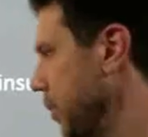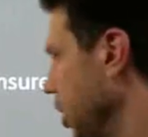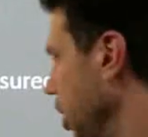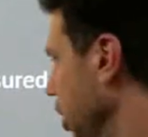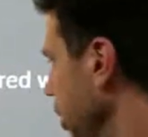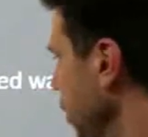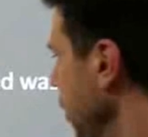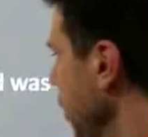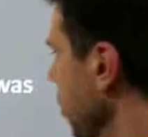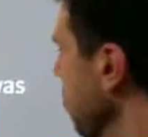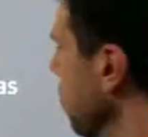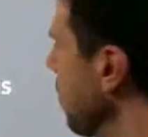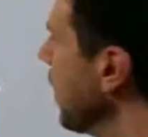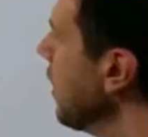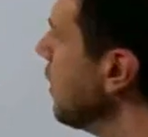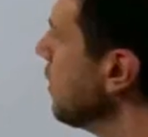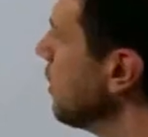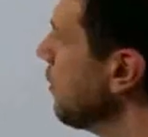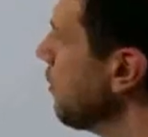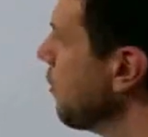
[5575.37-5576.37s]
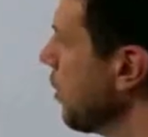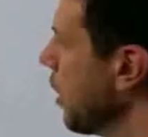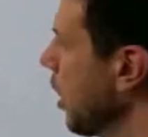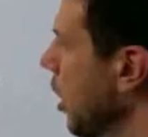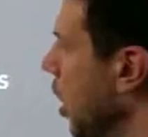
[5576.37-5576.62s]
Are you the reason for the